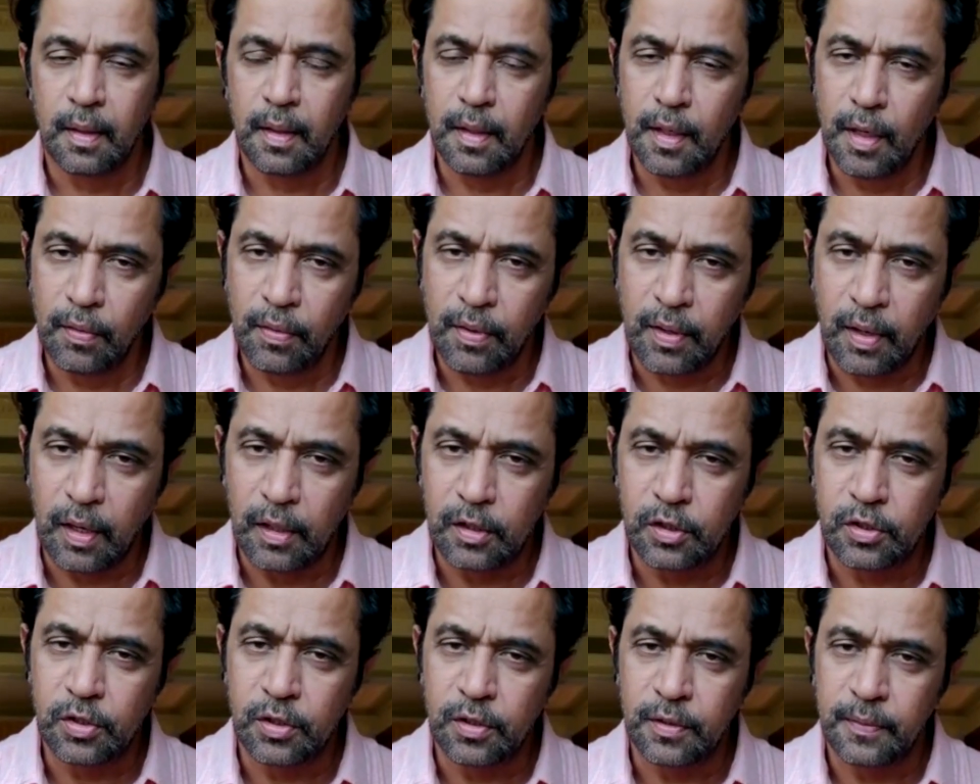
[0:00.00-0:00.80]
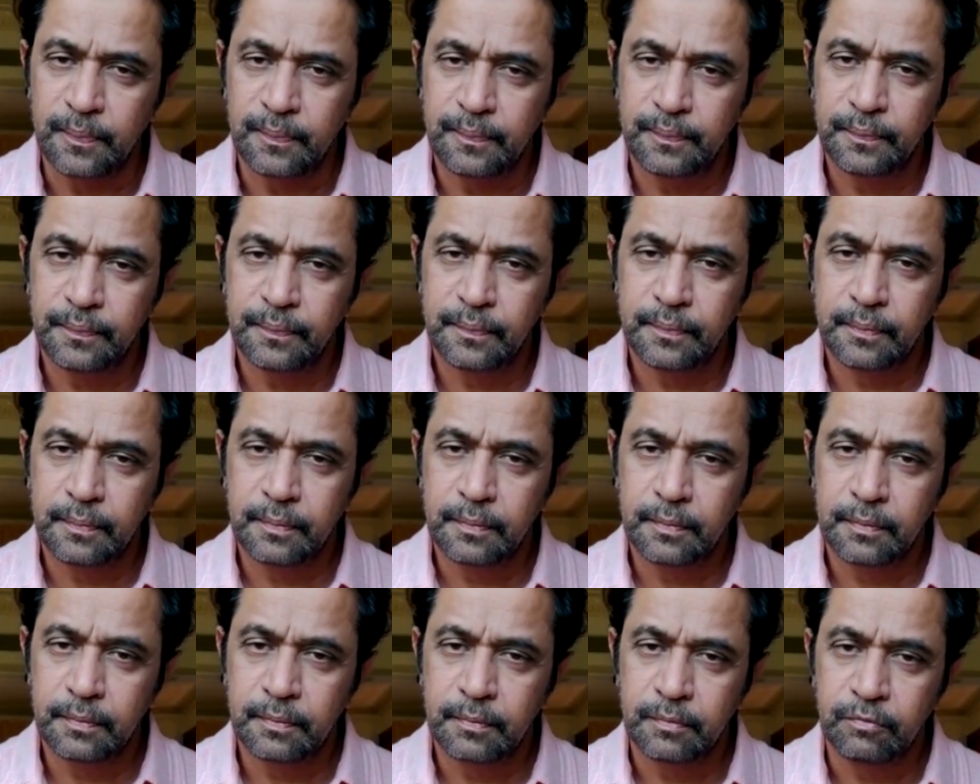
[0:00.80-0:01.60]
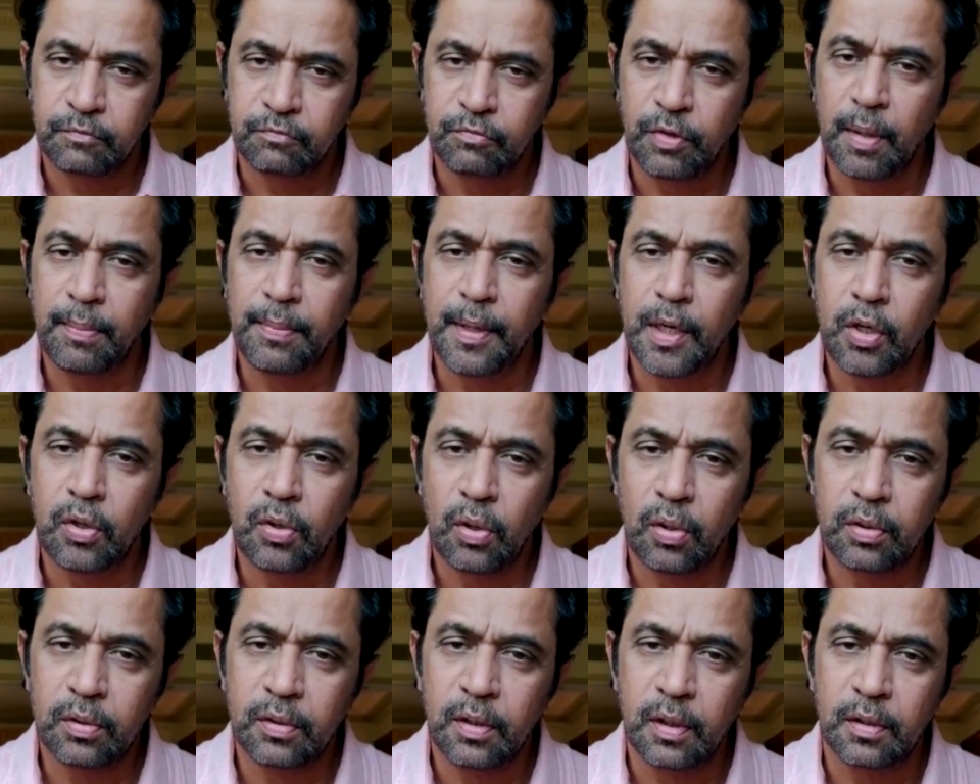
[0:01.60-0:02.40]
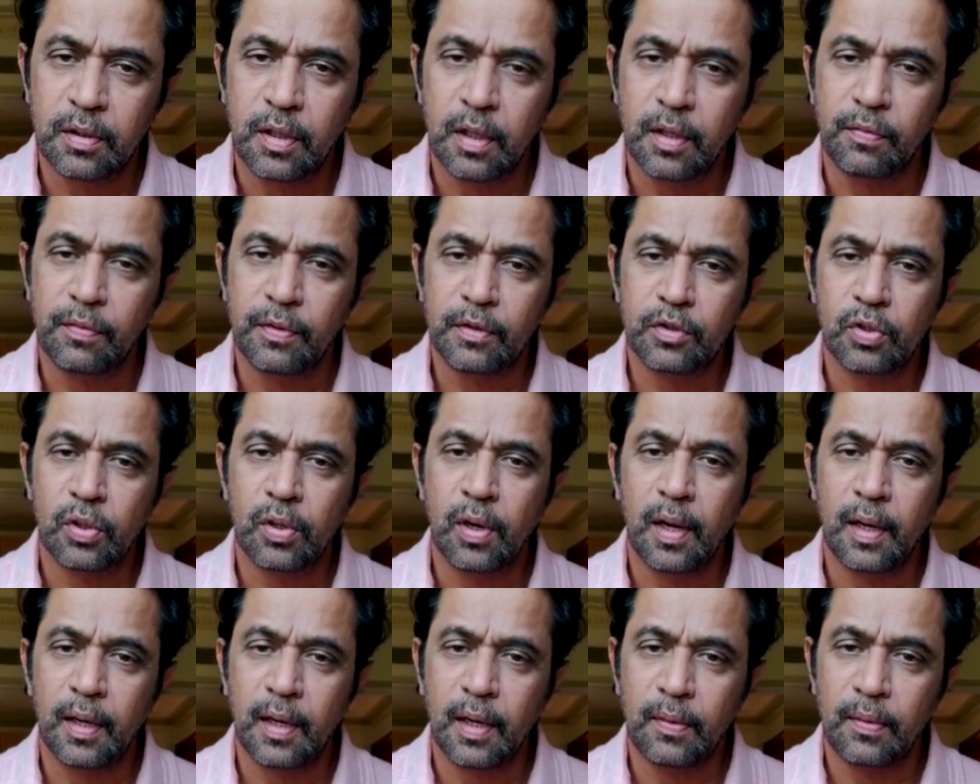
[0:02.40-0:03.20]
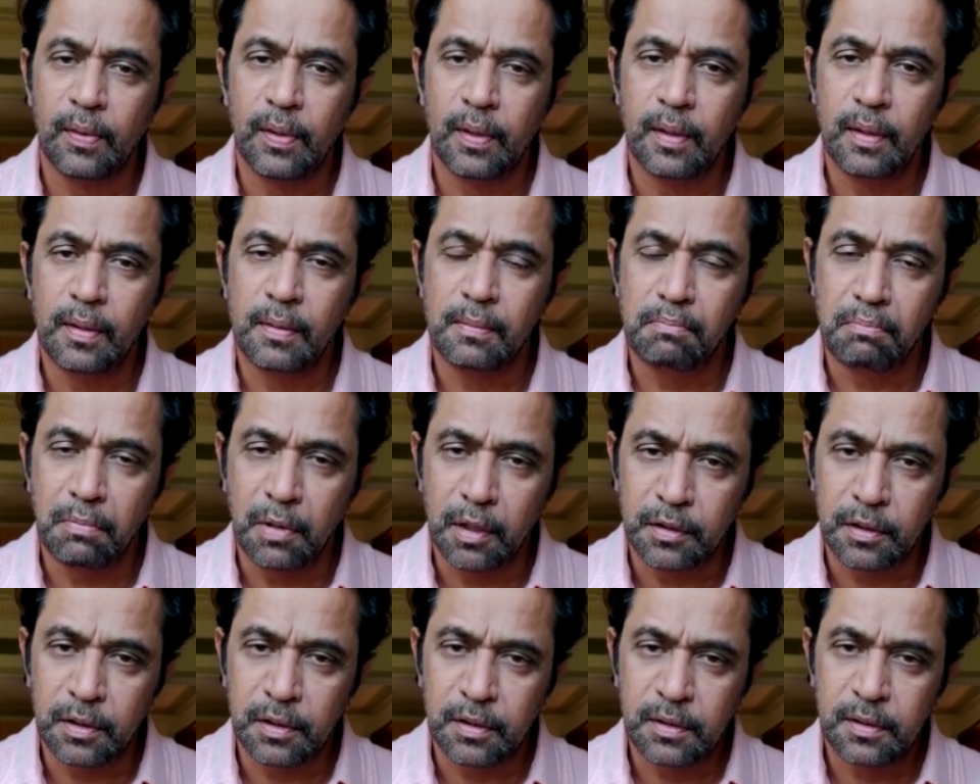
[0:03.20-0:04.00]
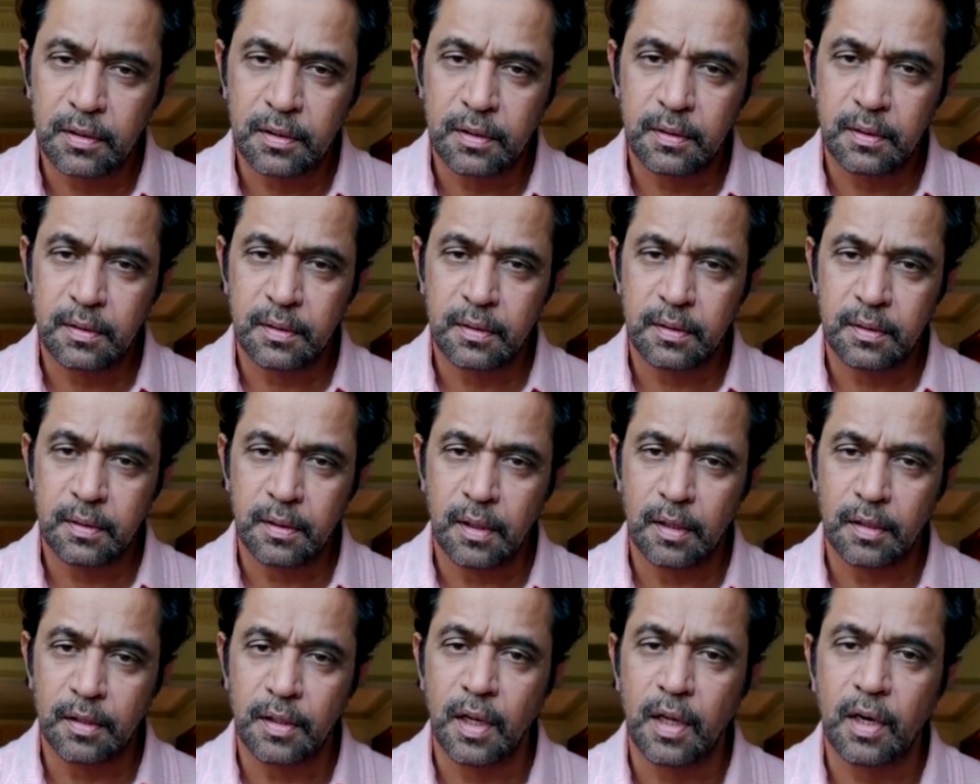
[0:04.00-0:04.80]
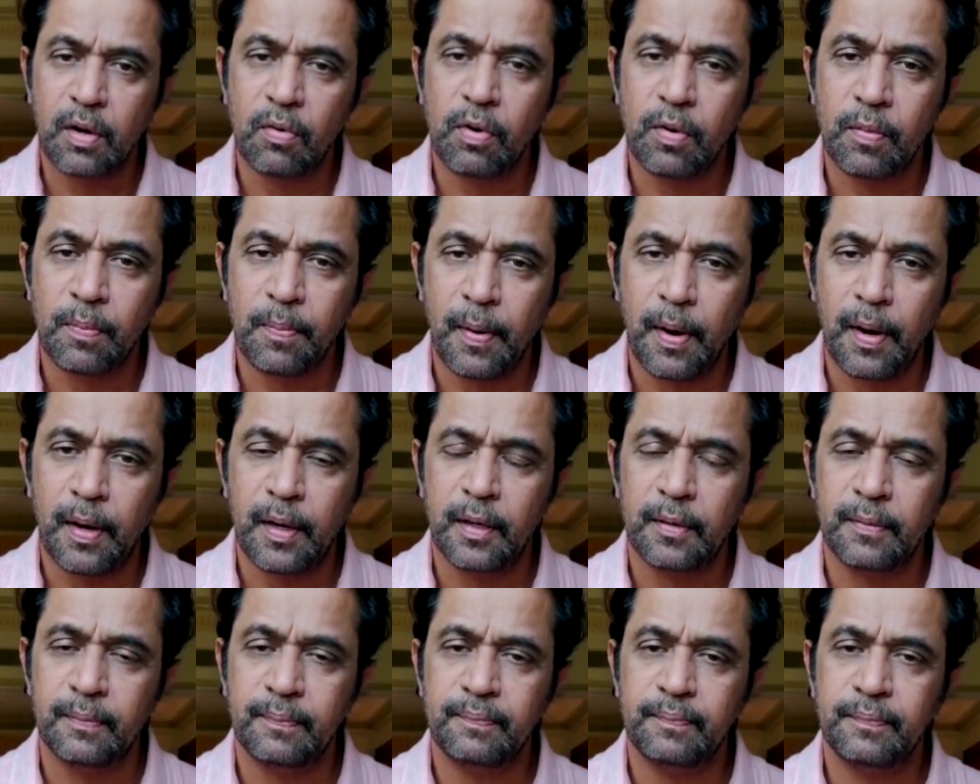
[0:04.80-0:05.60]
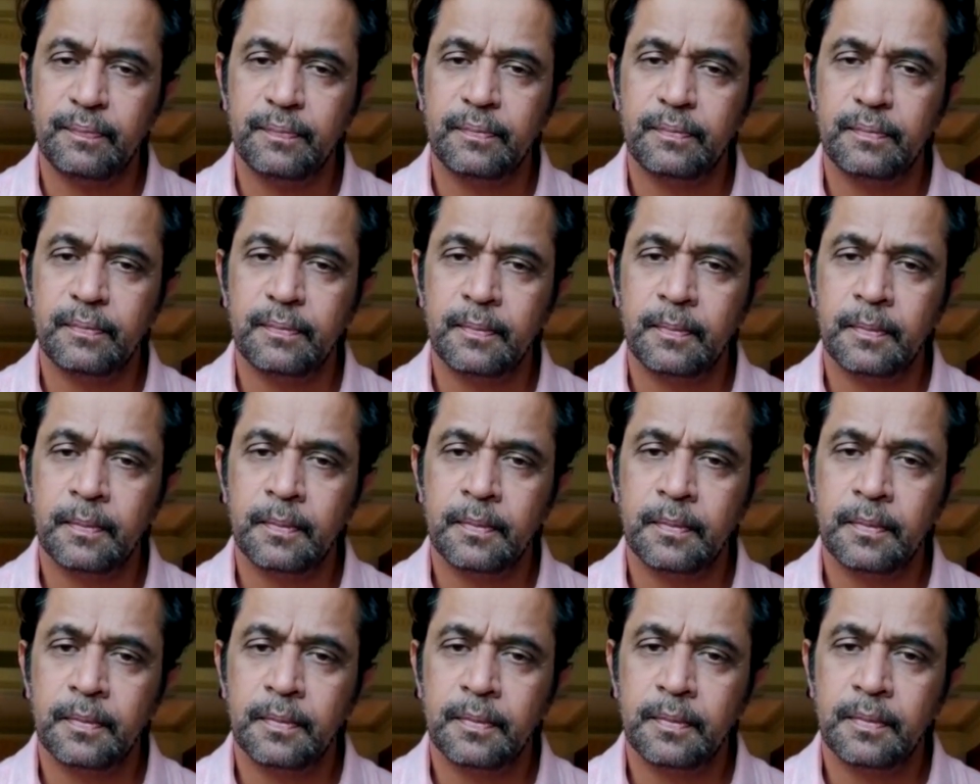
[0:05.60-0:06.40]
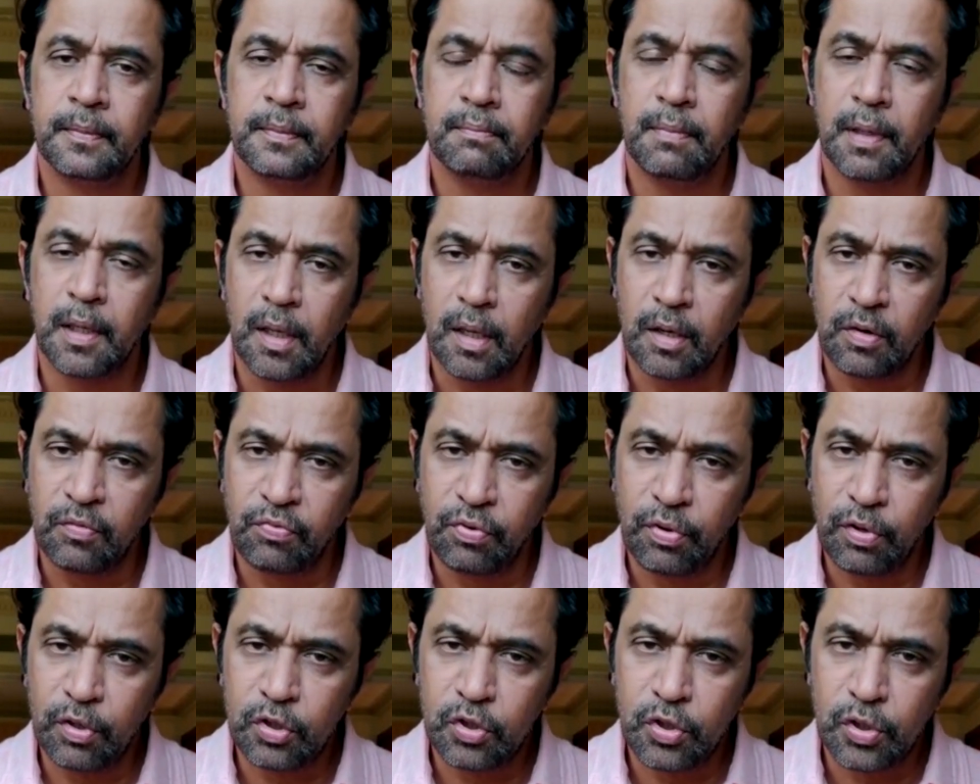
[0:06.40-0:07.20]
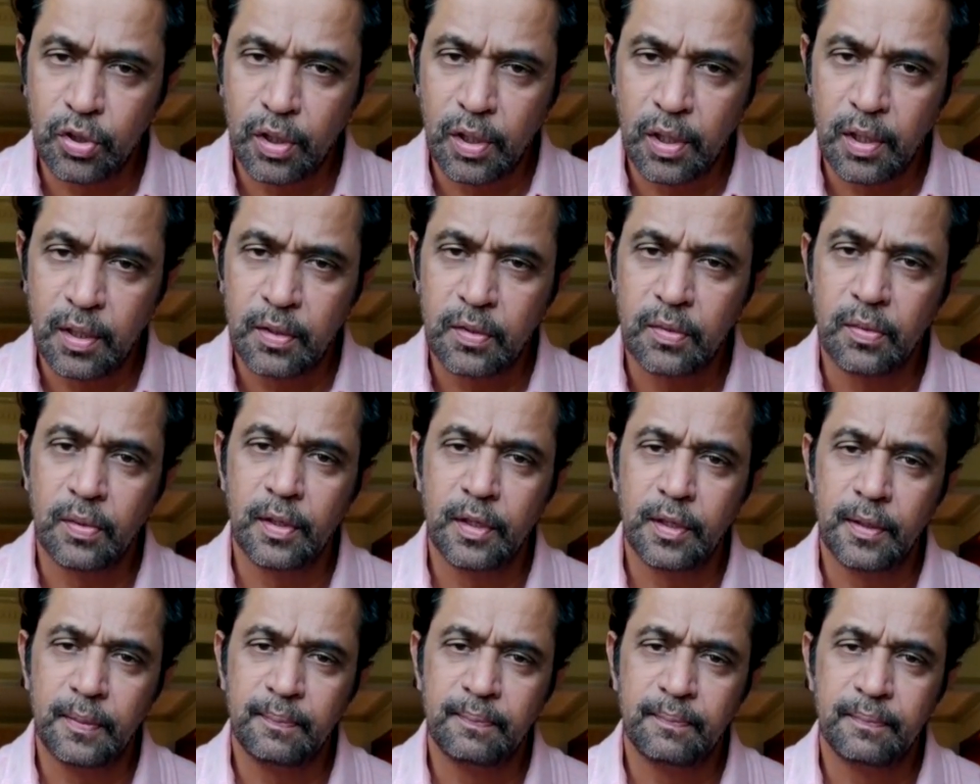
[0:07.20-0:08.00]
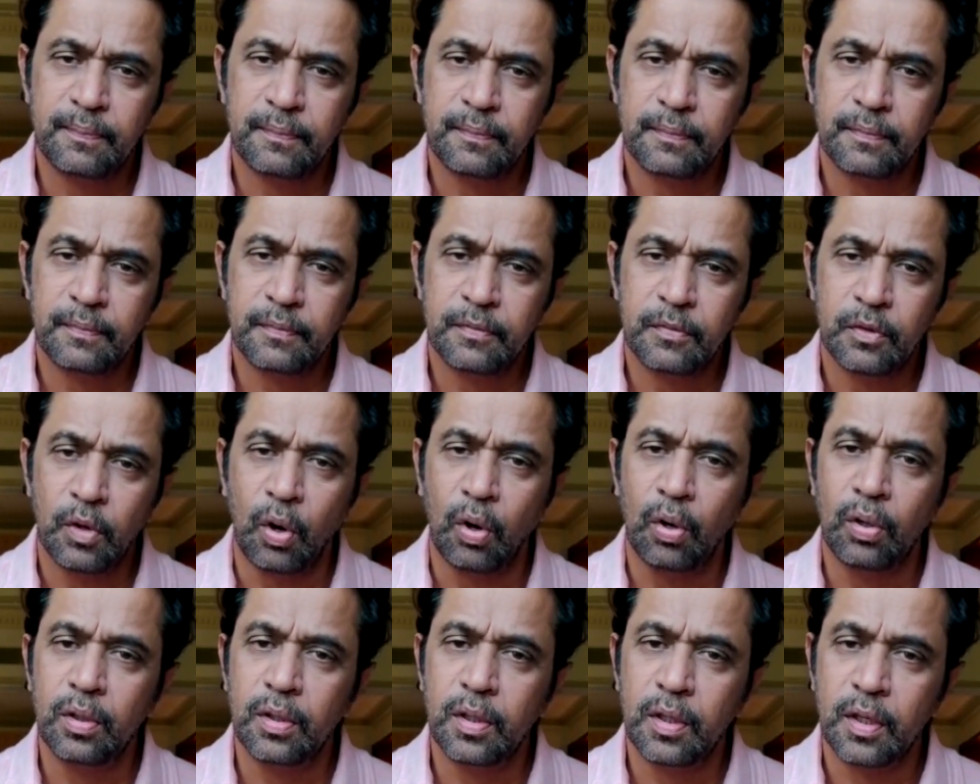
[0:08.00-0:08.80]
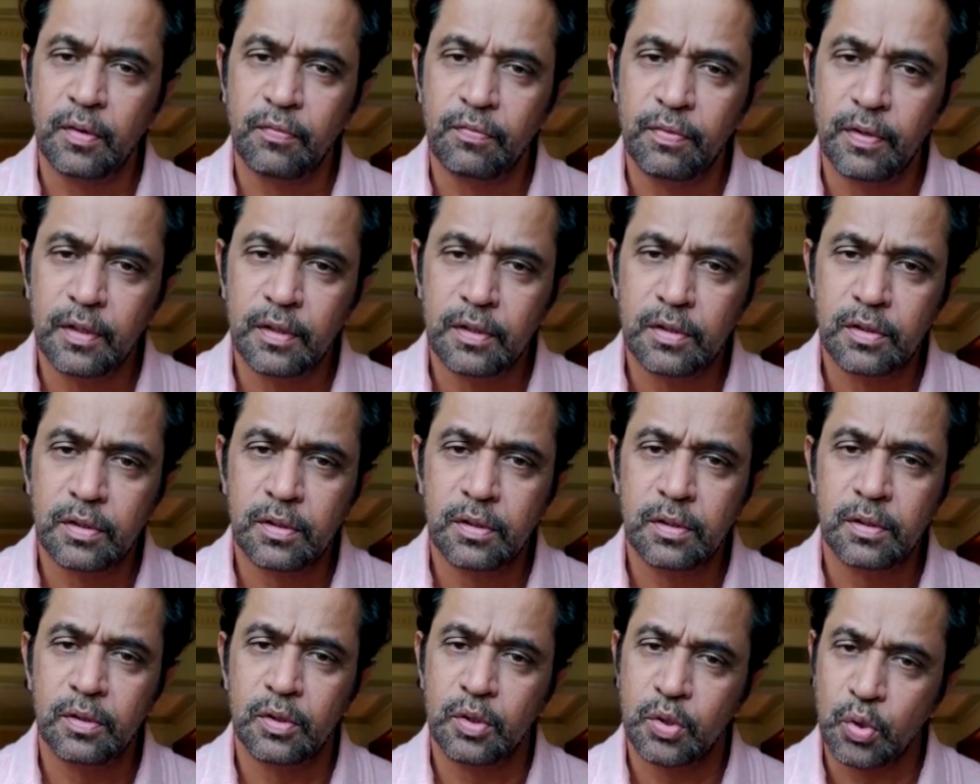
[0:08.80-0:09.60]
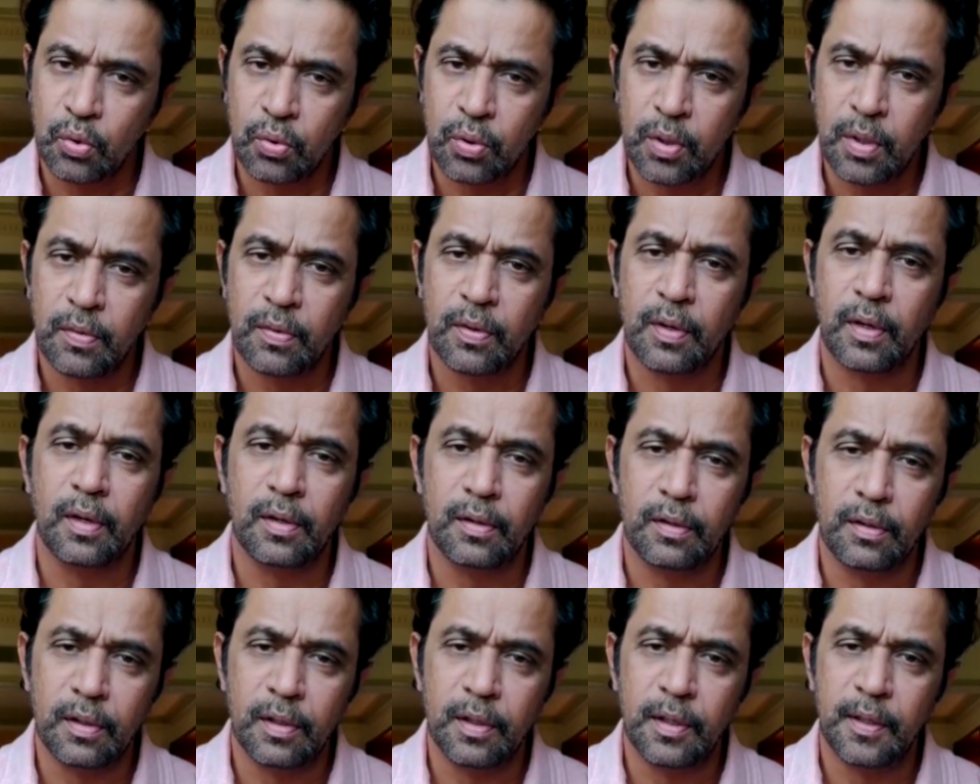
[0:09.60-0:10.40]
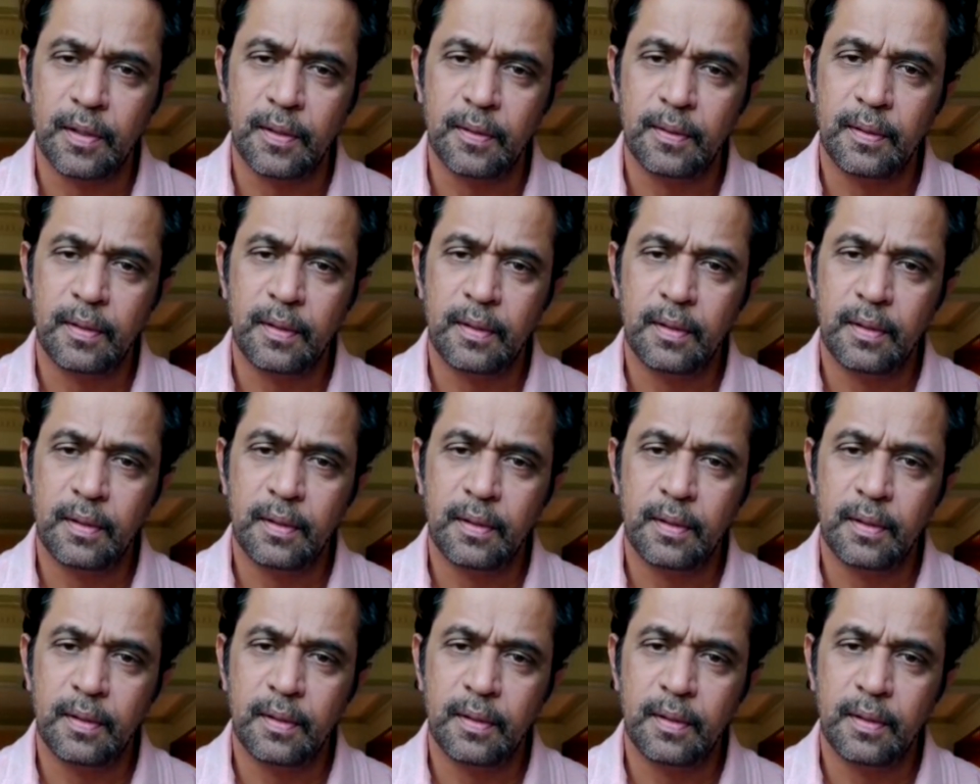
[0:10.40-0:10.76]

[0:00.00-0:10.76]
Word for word: In our culture, we have been taught that the rivers are like our mothers and they are our pride. But unfortunately, today, all the rivers throughout our country